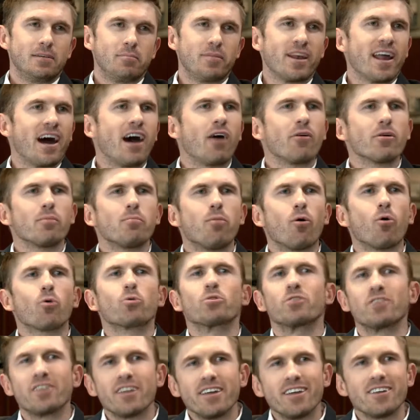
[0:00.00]
But how
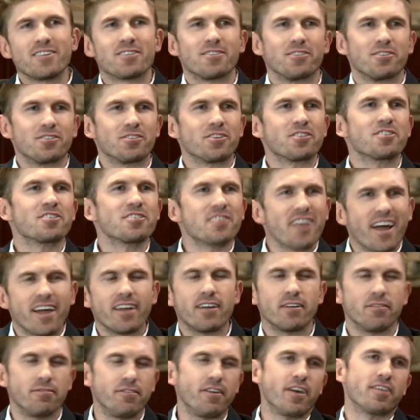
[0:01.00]
important is it to
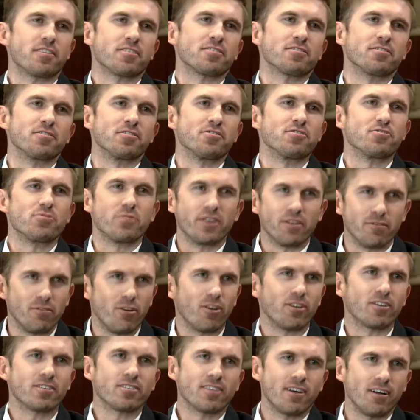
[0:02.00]
stay invested during
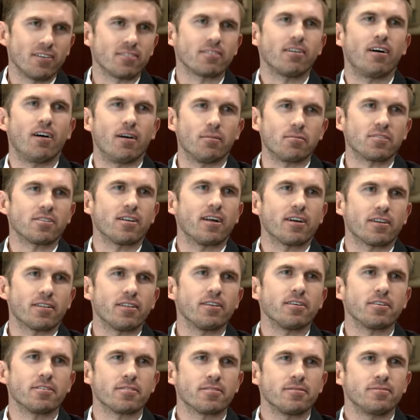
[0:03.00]
volatile times like
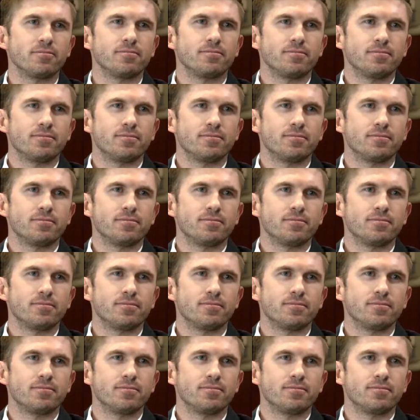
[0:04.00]
these?